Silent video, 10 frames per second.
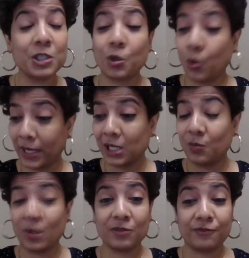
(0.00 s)
I'll tell you
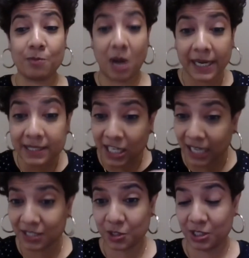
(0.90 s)
quickly, one of my
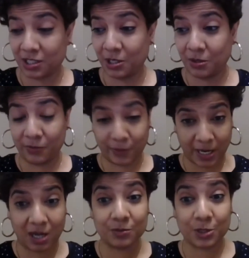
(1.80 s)
challenges here
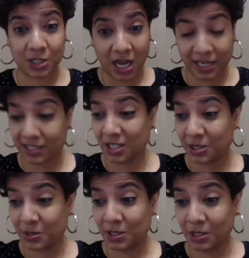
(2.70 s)
when I
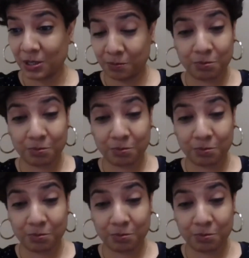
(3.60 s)
started